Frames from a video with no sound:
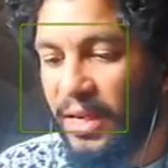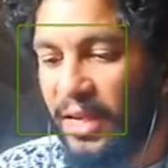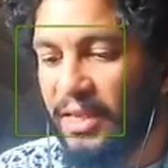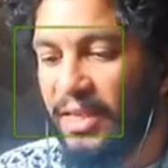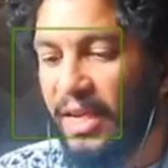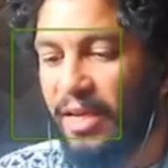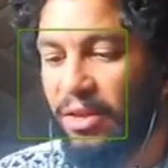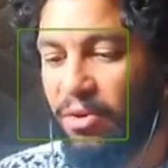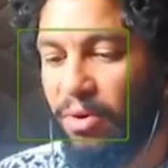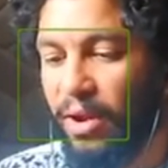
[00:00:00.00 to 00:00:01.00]
and taking
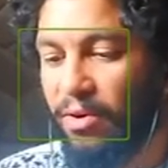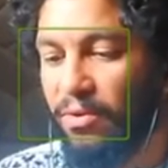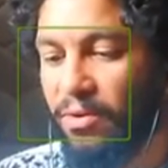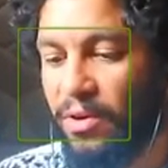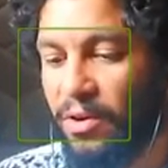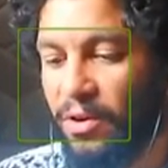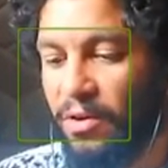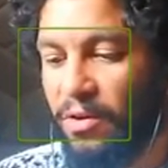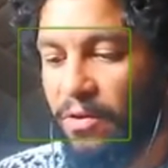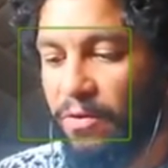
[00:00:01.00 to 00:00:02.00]
the crown
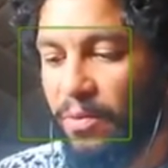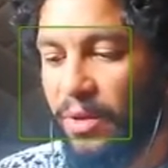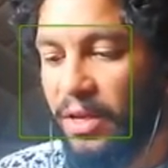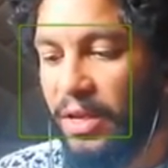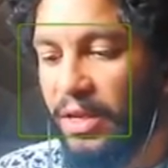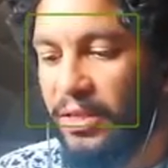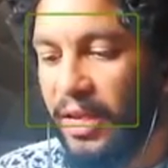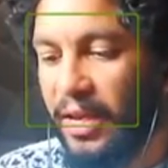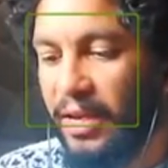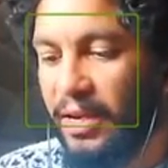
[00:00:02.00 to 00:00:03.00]
from the king's
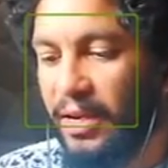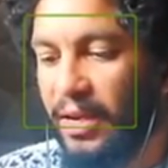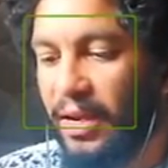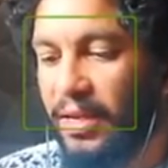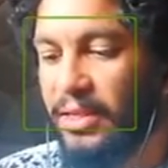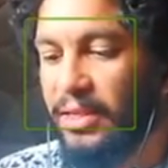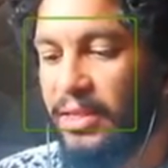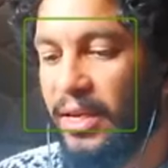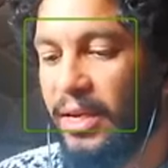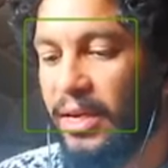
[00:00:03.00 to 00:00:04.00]
head, and
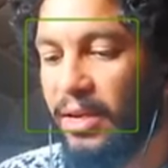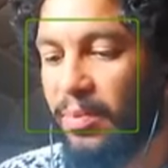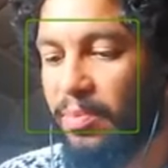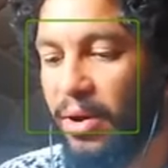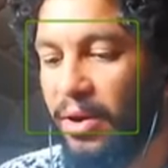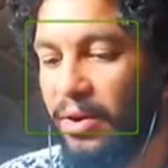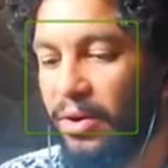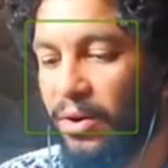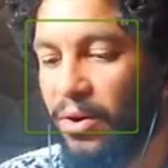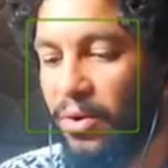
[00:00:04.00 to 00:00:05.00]
setting it upon
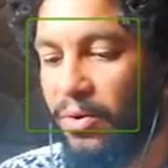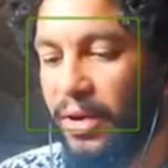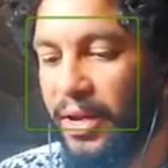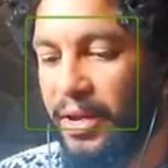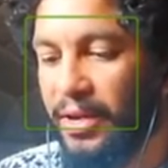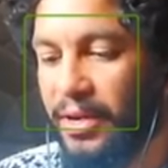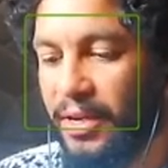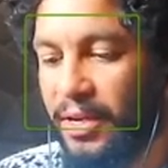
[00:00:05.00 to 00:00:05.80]
her own head.